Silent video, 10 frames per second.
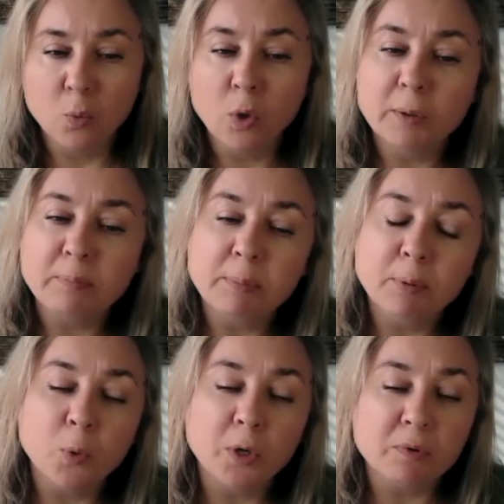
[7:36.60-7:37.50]
Will the
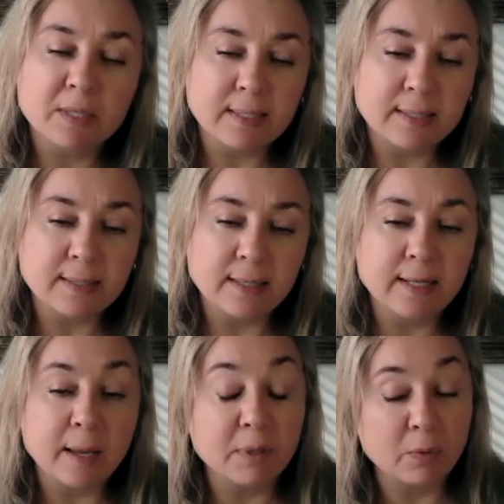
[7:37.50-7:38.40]
people who are resisting
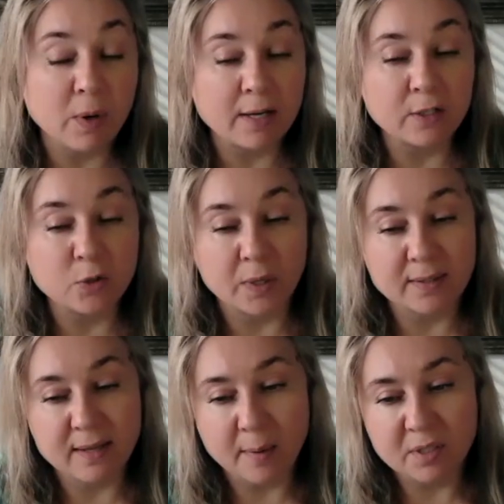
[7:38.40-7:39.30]
then be ready to
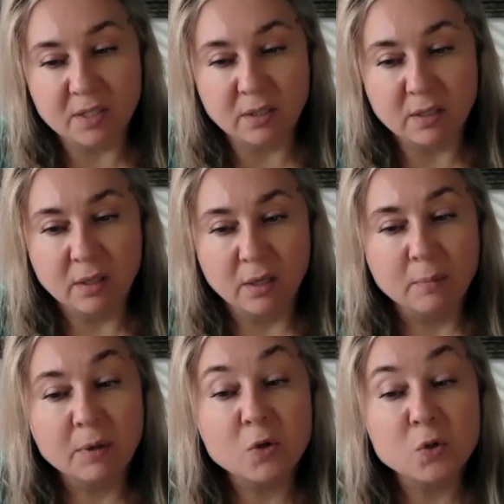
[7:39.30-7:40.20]
accept?
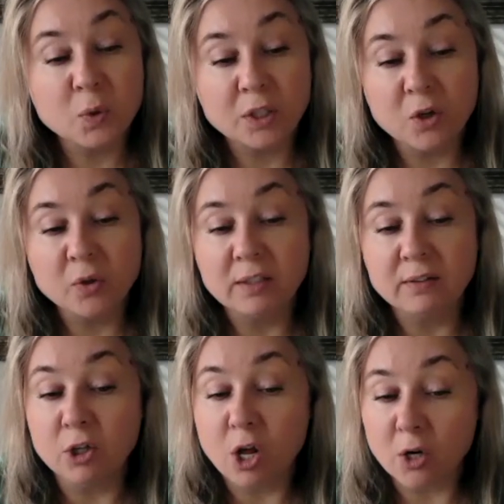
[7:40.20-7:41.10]
Because we know that
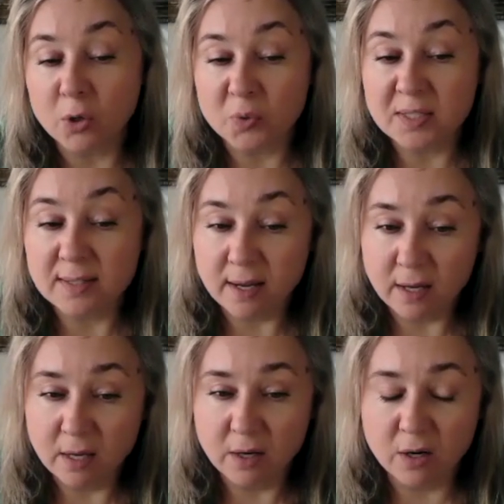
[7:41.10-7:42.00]
the longer we
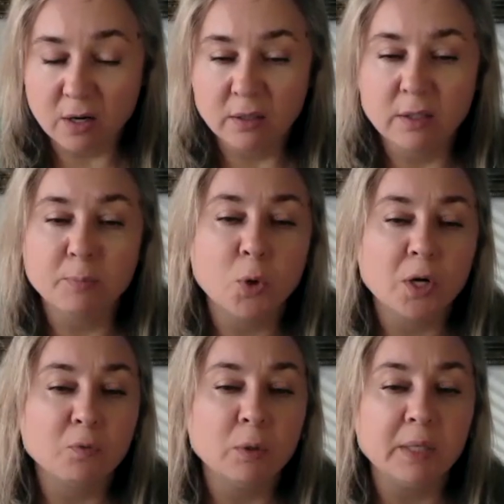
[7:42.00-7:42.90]
stay here, the more
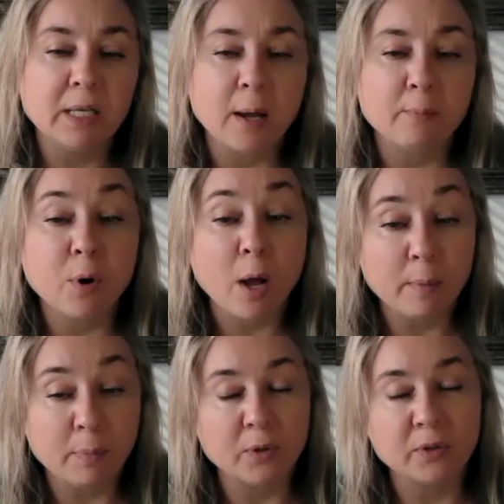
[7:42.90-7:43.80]
it will become
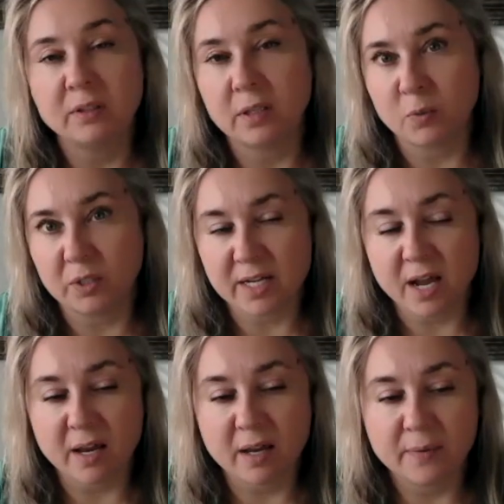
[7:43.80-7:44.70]
probable that they will
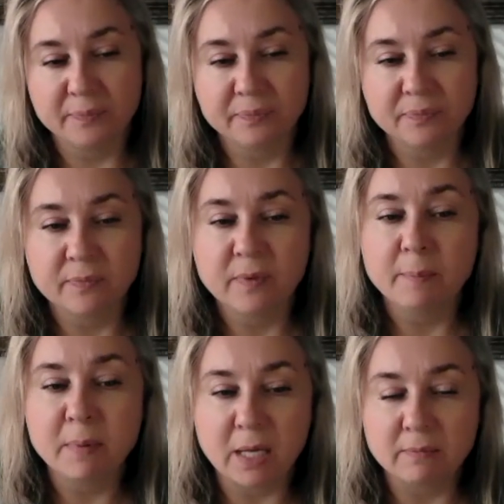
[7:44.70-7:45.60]
die.
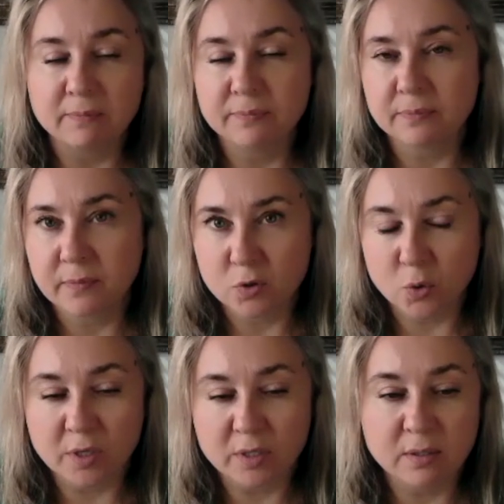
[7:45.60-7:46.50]
Me,
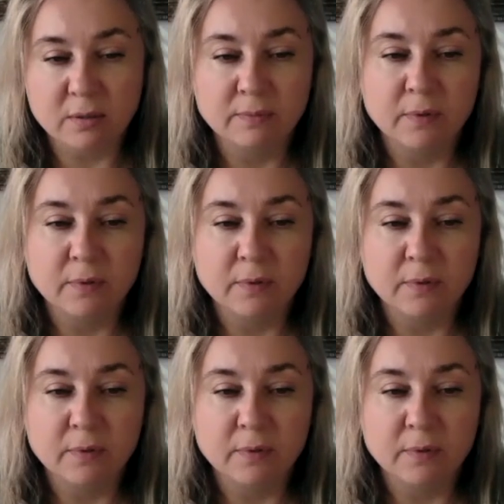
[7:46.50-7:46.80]
source.